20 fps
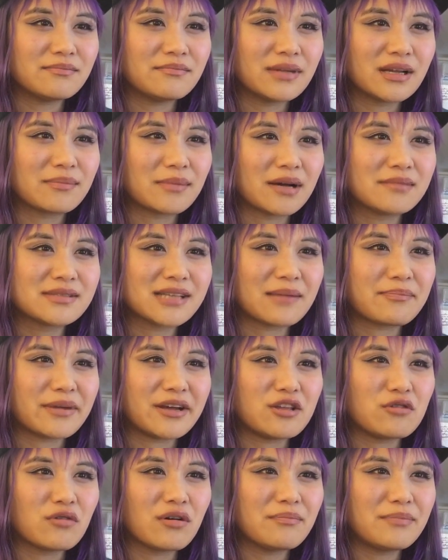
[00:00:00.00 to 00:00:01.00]
Big Mom's like,
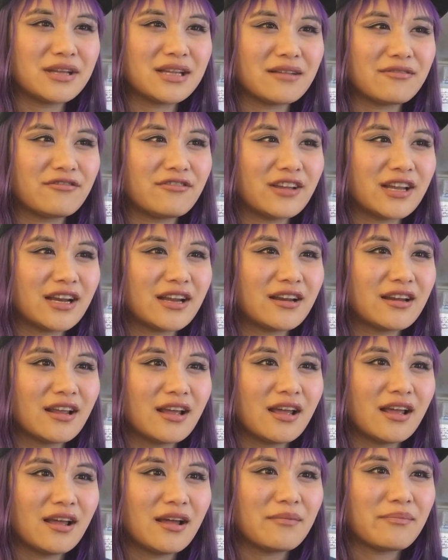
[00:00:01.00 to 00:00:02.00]
but you won't be defeated
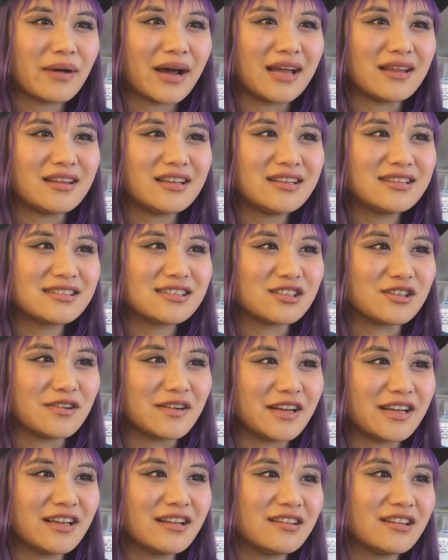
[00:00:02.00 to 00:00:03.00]
by these
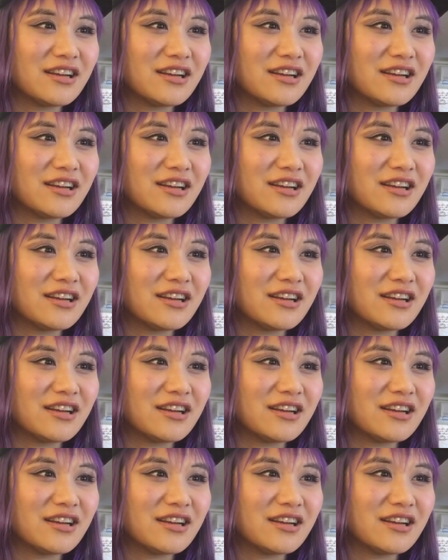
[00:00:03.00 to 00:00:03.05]
three.